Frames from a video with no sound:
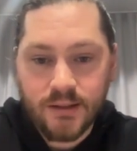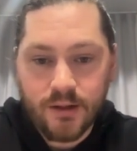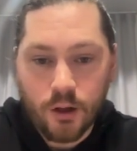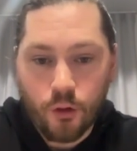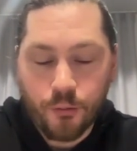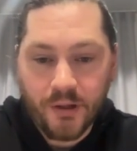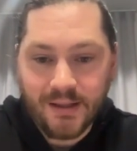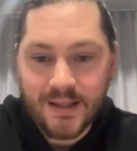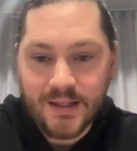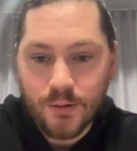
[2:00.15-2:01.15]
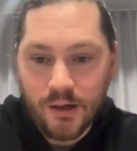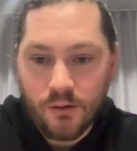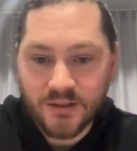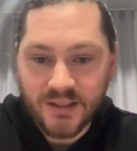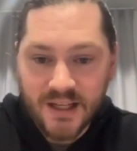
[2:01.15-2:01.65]
that ultimately lead to our
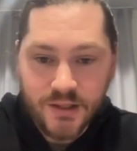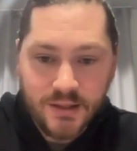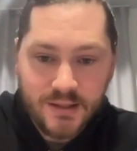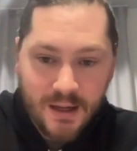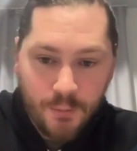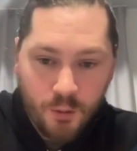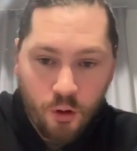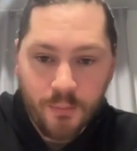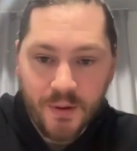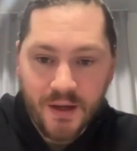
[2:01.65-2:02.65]
conversations, and we want it being